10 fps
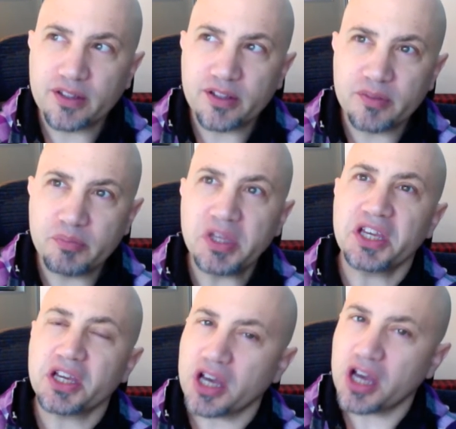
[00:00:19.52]

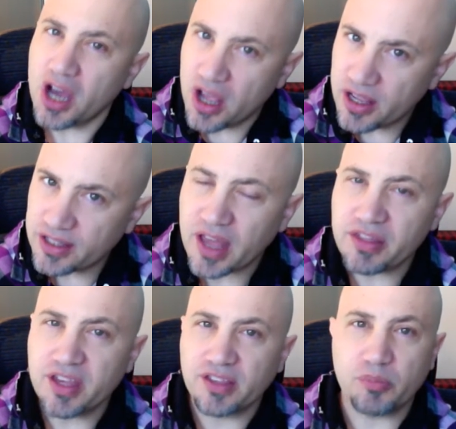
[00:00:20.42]
because I
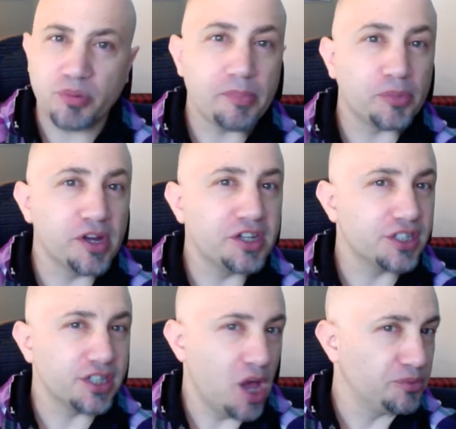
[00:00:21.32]
think the
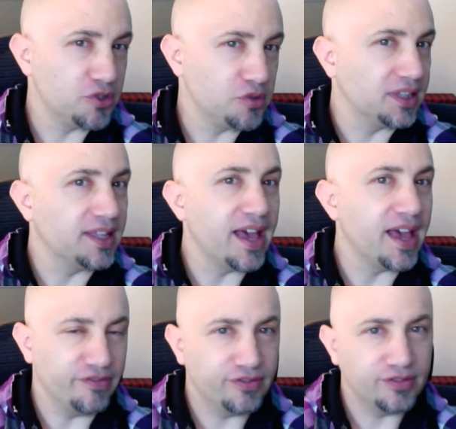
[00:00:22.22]
preparation helps you in
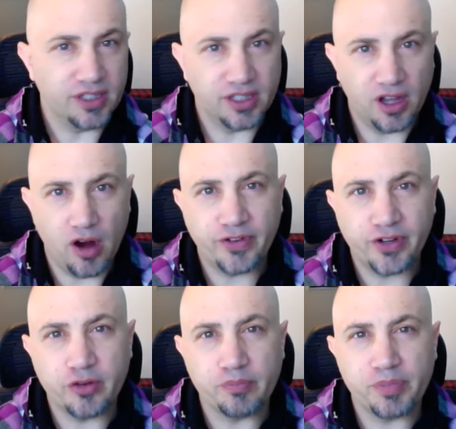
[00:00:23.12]
life. Harvard
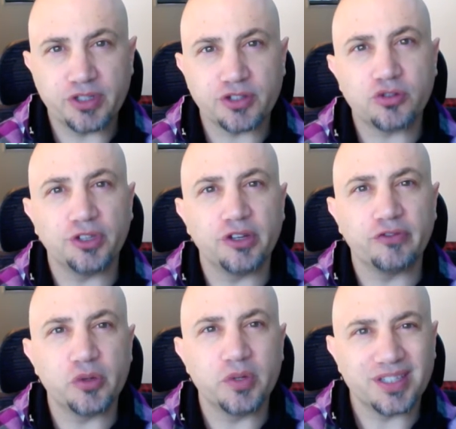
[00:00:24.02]
Business School
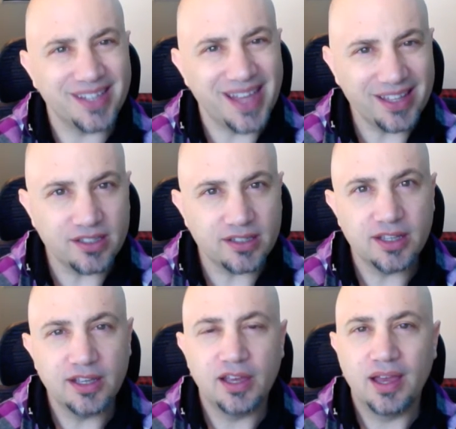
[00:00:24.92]
interview is a test
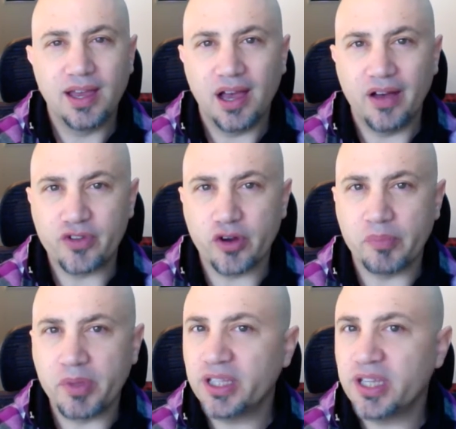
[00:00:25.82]
of your
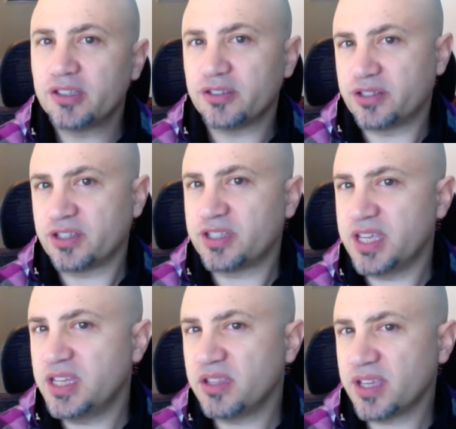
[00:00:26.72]
ability to
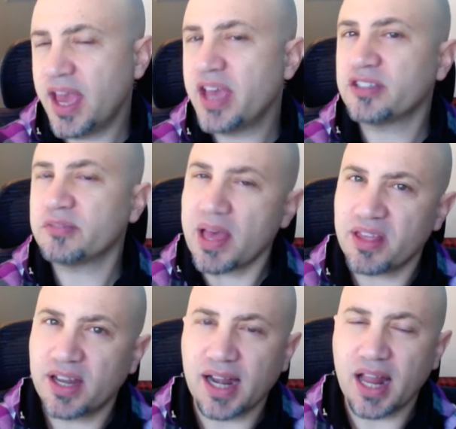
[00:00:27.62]
succeed in the case
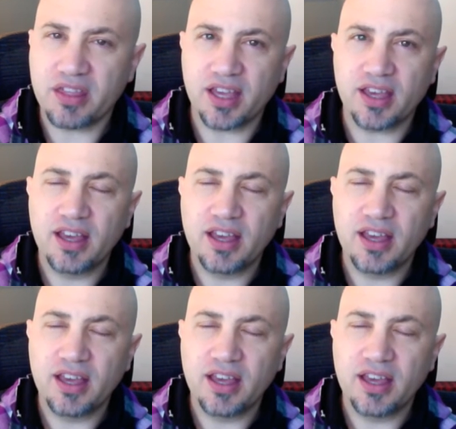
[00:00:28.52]
method, and I think